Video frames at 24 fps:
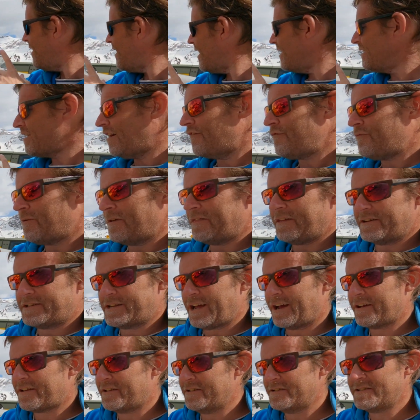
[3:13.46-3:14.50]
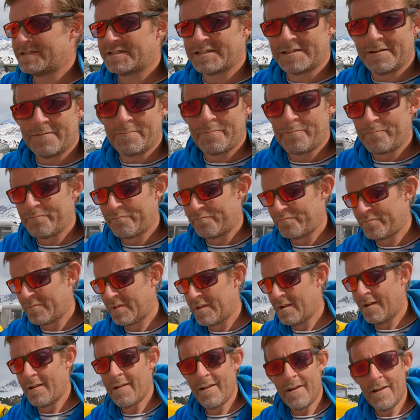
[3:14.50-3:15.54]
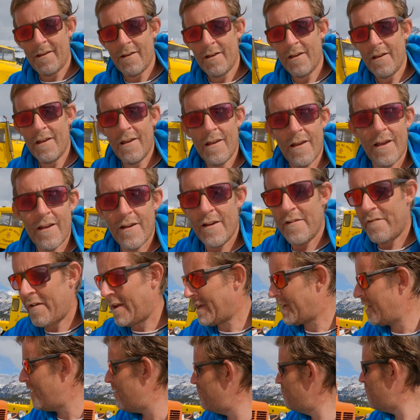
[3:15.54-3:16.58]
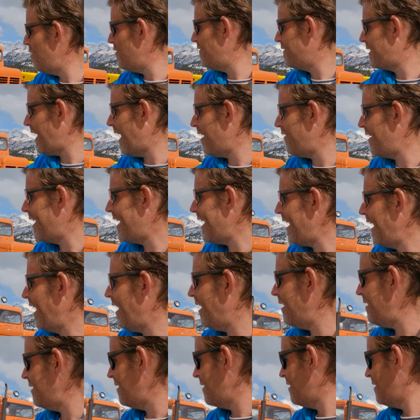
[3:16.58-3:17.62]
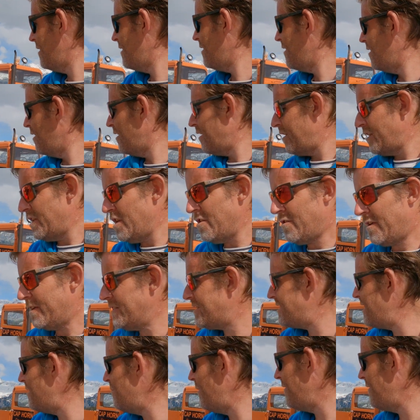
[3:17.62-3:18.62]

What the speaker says: Enough with the Tuckers. If I can move down here, you can see